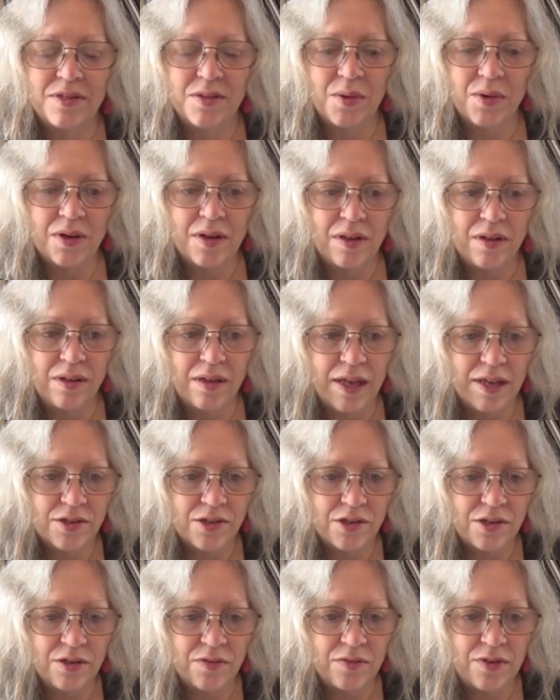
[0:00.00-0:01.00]
So, a
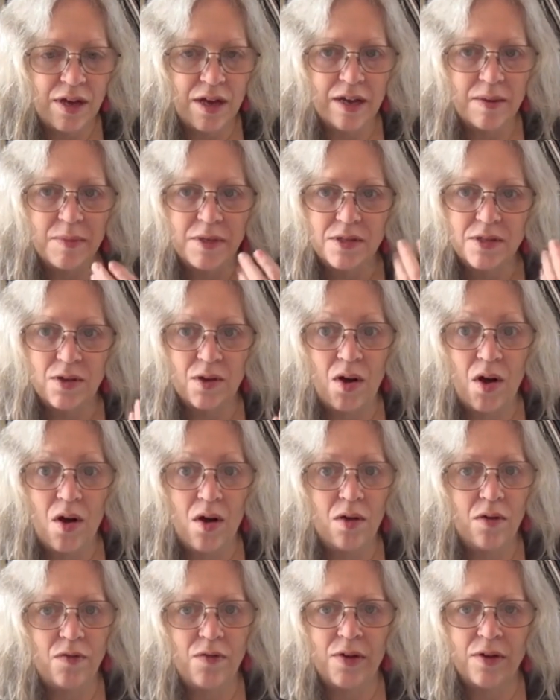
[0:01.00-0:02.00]
collection of diamonds, they're
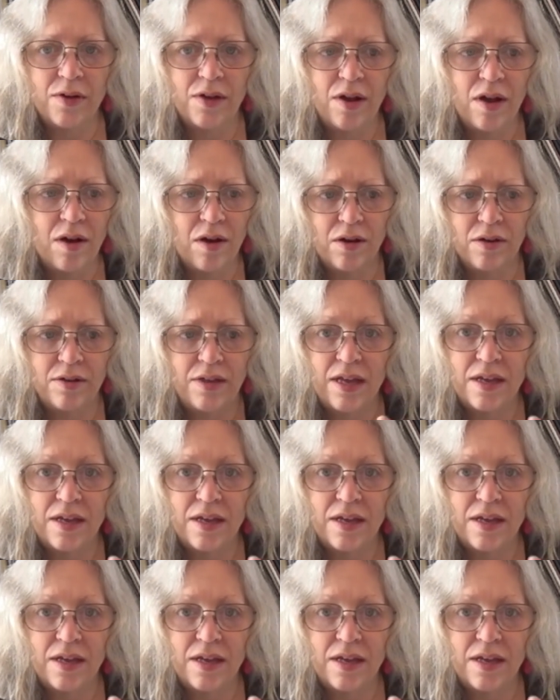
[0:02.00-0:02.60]
all very hard.